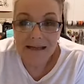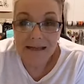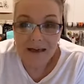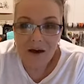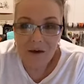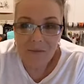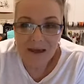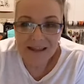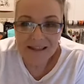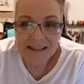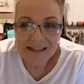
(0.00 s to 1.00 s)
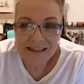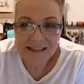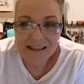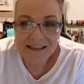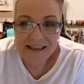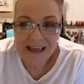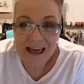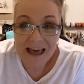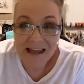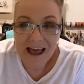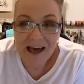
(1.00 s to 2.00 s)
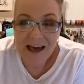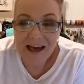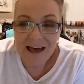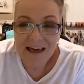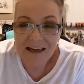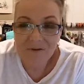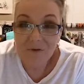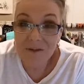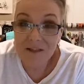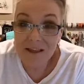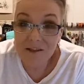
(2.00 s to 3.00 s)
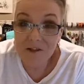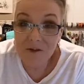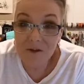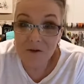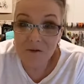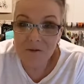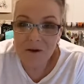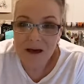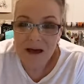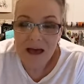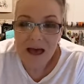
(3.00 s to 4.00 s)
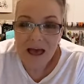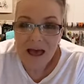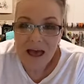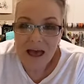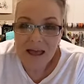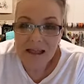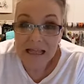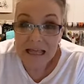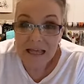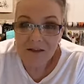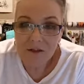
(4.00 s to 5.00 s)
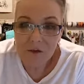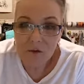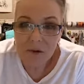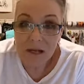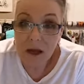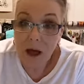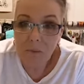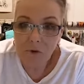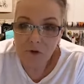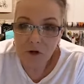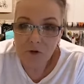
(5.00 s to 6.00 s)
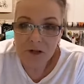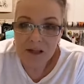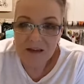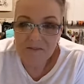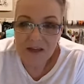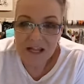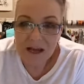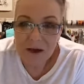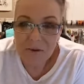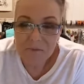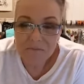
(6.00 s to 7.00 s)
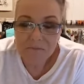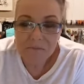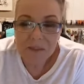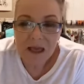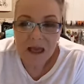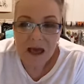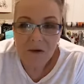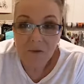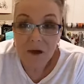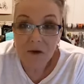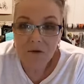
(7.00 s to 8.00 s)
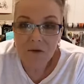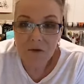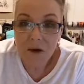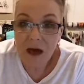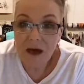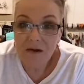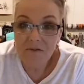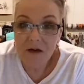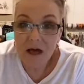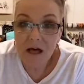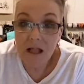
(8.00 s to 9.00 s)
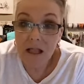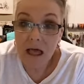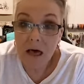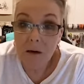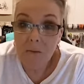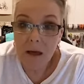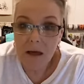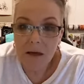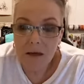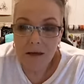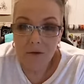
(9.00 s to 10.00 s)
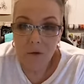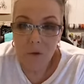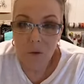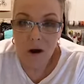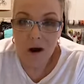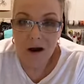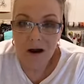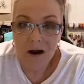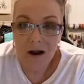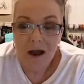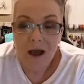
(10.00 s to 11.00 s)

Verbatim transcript: in the comments and I will send you a link to an opportunity video. We also have Club Couture,